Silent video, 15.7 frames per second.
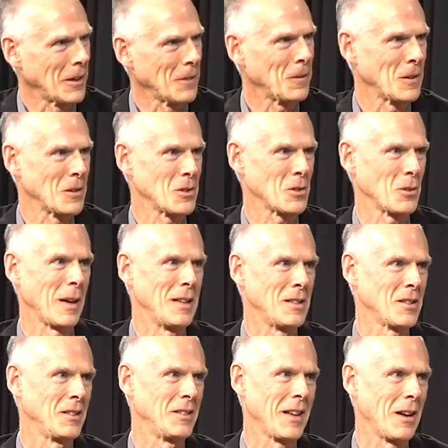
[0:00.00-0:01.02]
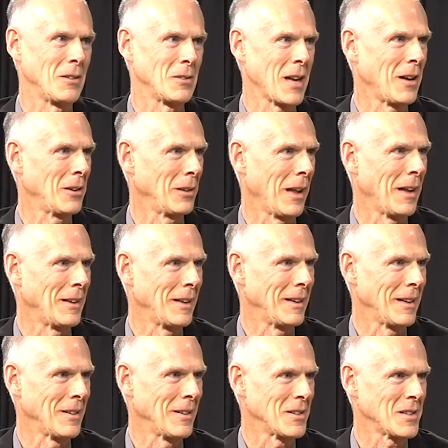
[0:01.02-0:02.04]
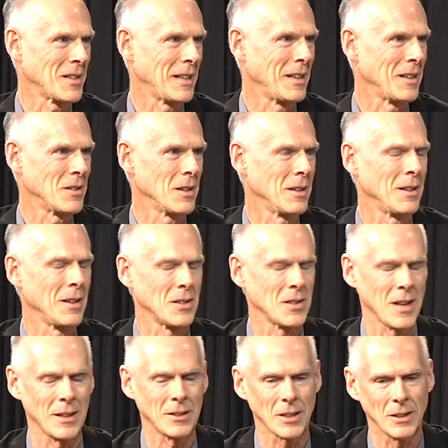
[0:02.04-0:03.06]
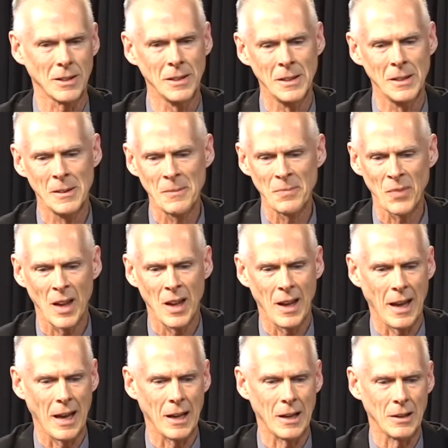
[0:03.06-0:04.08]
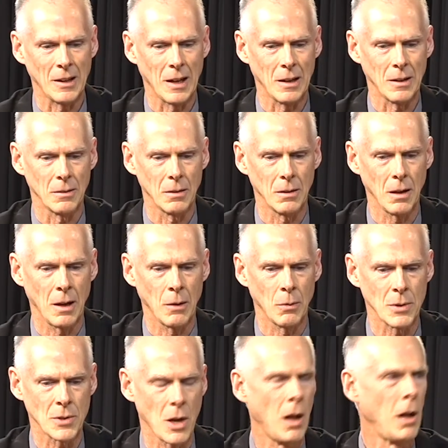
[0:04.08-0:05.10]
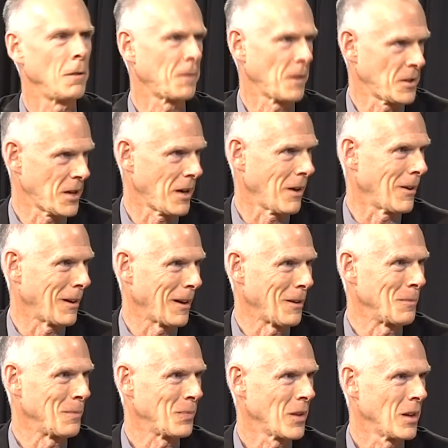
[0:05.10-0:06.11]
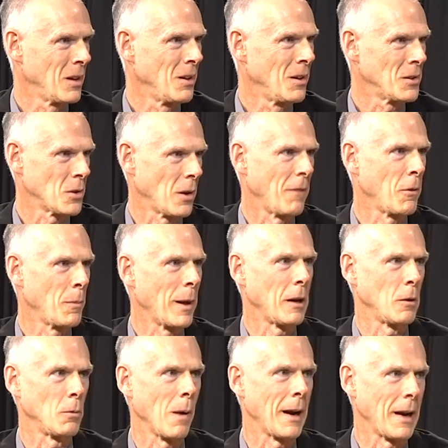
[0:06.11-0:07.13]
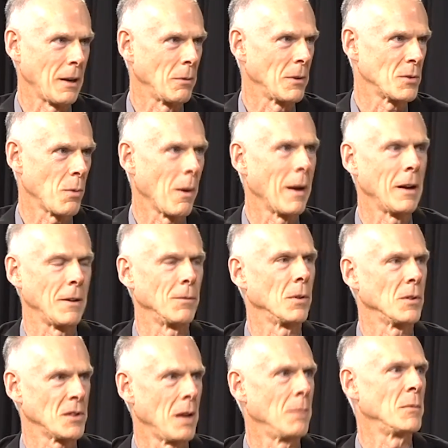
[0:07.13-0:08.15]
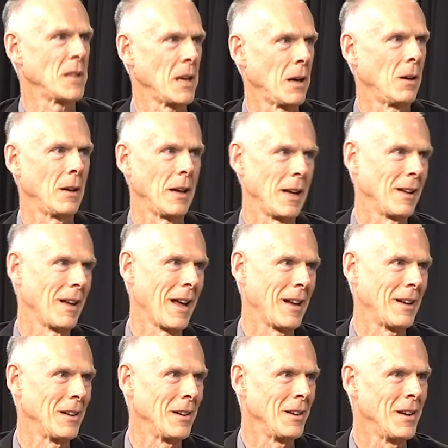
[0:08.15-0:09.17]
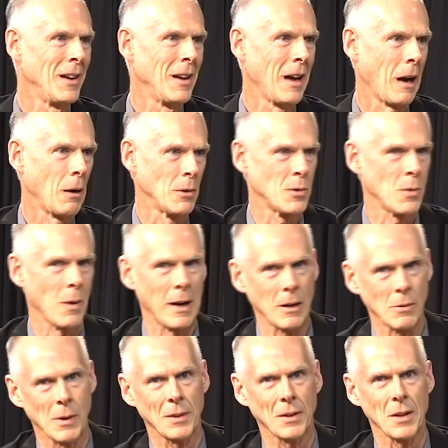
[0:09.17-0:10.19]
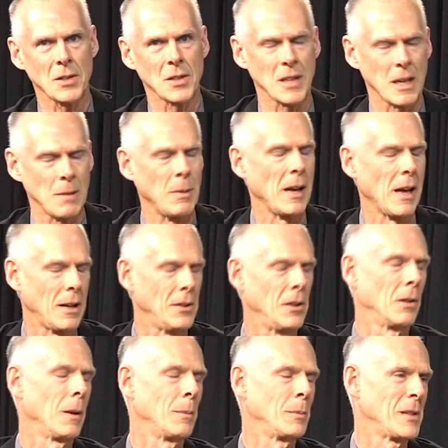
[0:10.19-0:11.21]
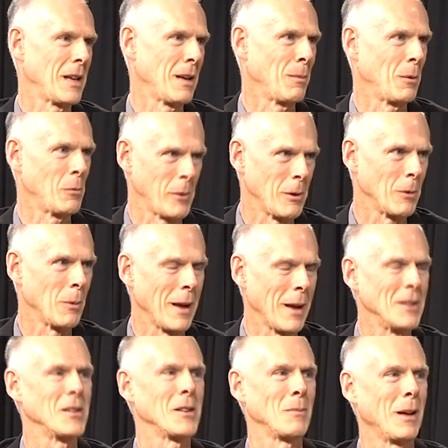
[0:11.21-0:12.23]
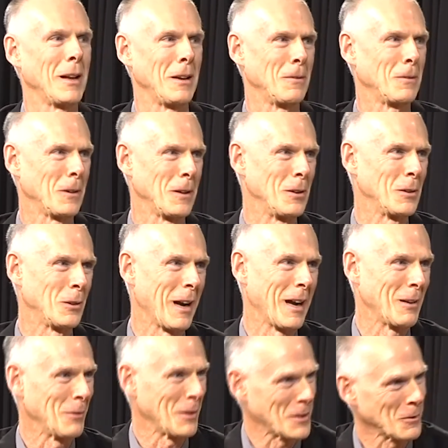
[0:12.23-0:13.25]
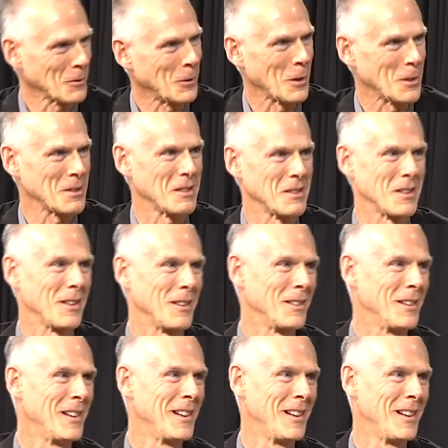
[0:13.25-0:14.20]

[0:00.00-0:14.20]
different streets in downtown London, in the cities, in the center, and it was all for charity. So everybody running was running for some charity, and I was running with the CBN Europe team, and we were raising money for Ukraine, which of course is a